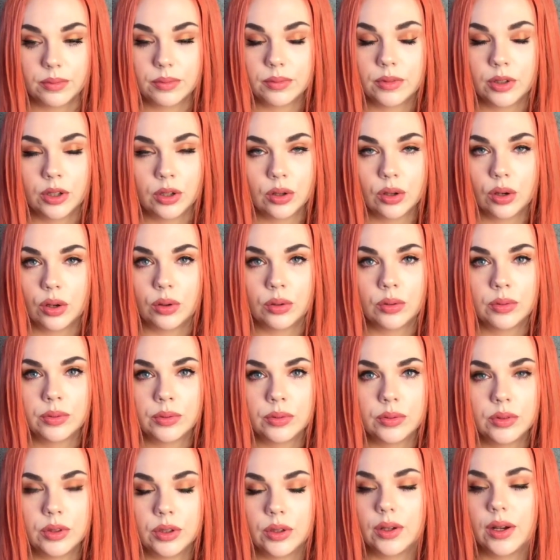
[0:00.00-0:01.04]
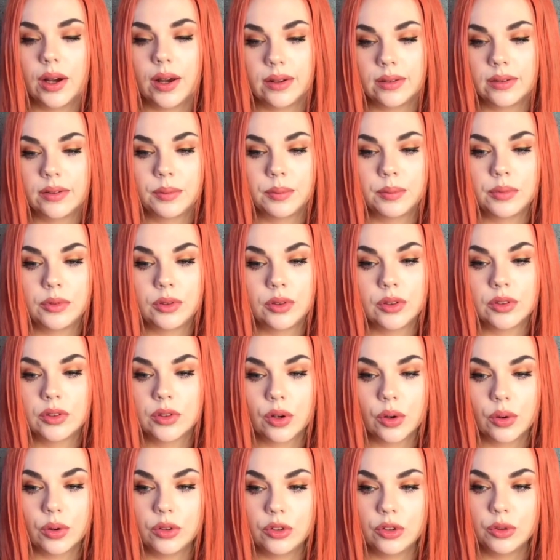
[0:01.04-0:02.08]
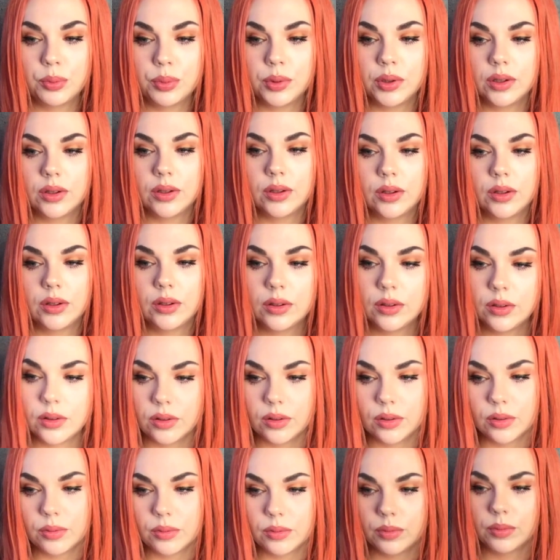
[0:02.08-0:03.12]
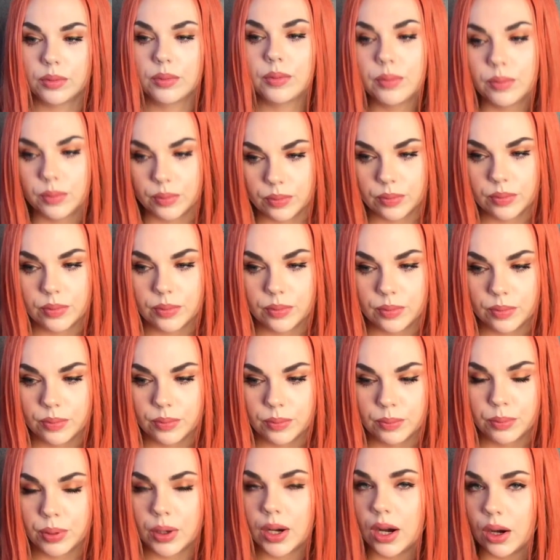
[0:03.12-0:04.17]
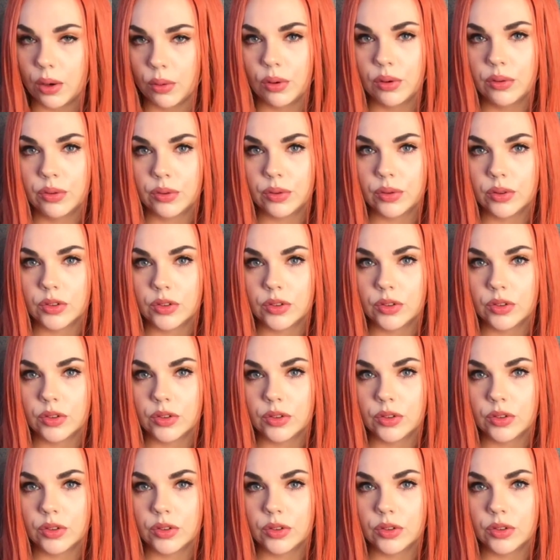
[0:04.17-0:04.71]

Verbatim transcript: you know, you guys are just going to be powerful